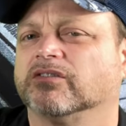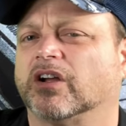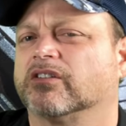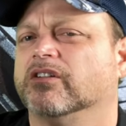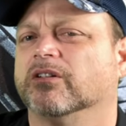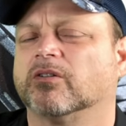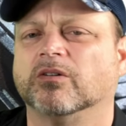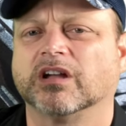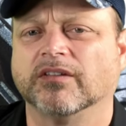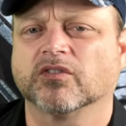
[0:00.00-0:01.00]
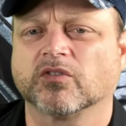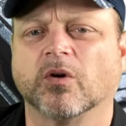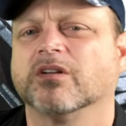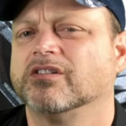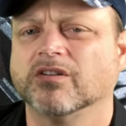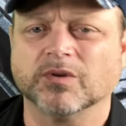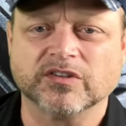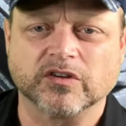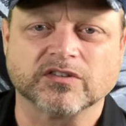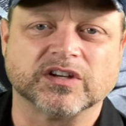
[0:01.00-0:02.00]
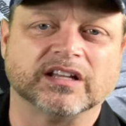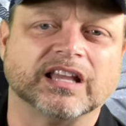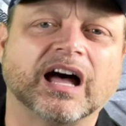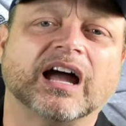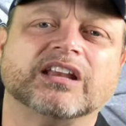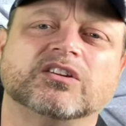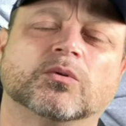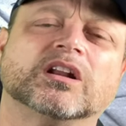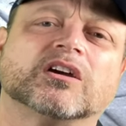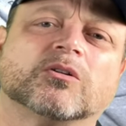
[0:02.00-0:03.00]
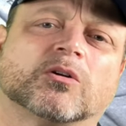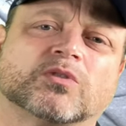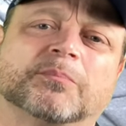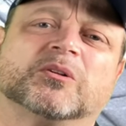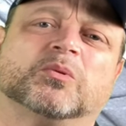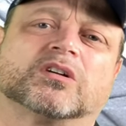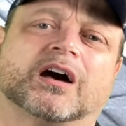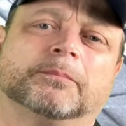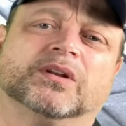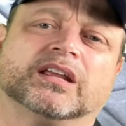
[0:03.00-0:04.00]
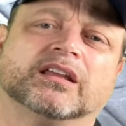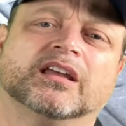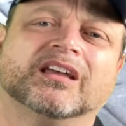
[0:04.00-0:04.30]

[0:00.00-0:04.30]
talk to your local gun store, do your research online. You want to go to a reputable company.